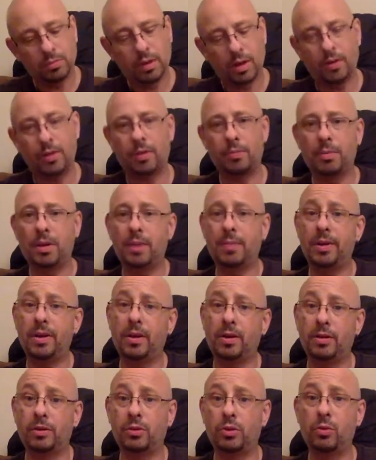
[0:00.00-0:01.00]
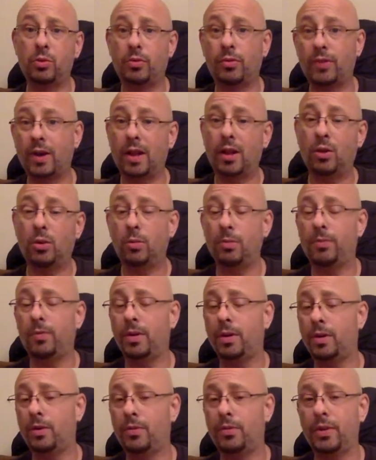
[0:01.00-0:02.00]
and then maybe I'll do a
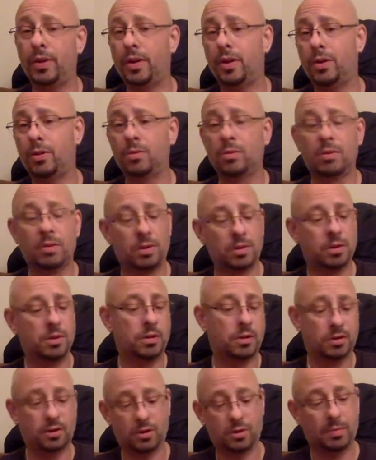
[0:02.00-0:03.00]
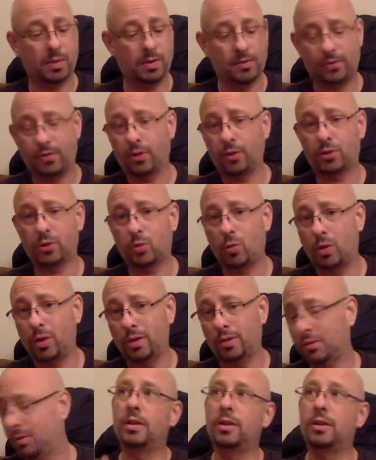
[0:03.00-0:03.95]
follow-up video. This is my first one.